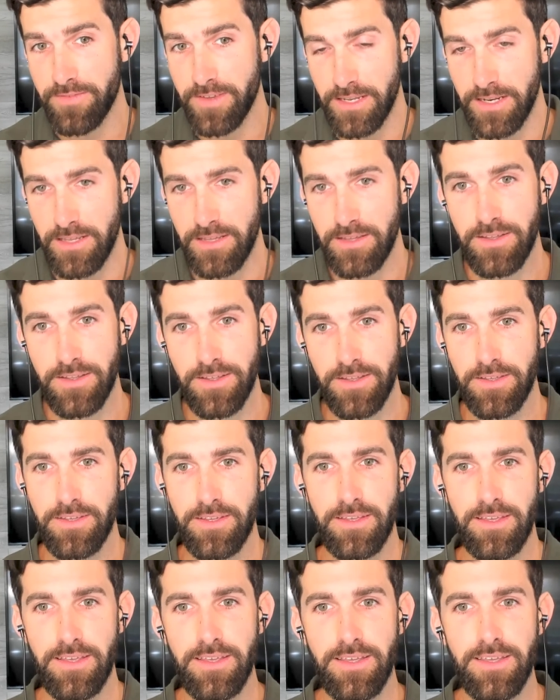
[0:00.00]
coffee for at
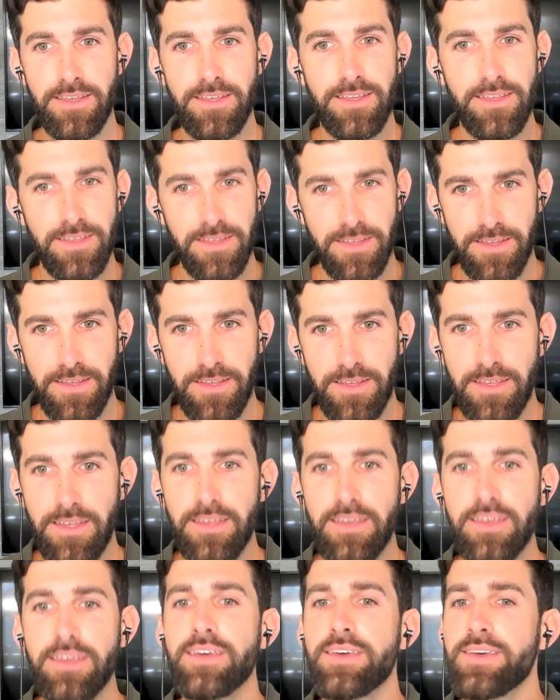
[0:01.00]
least an hour after you
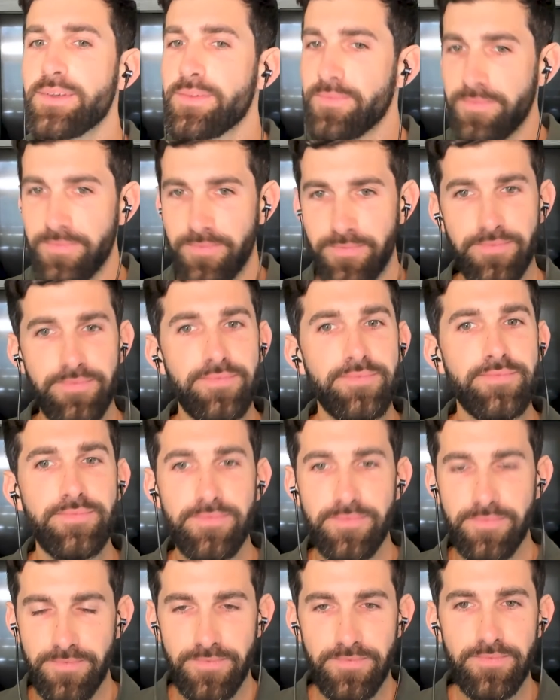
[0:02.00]
get up, and then obviously
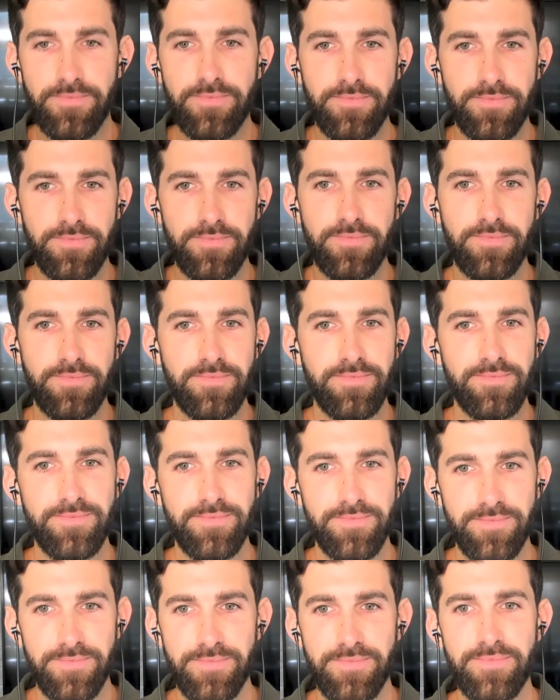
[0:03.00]
don't have it late in the day.
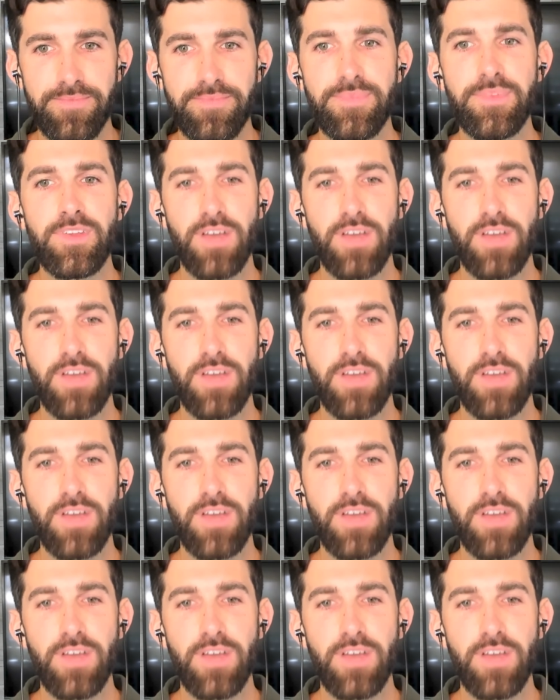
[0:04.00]
Yeah.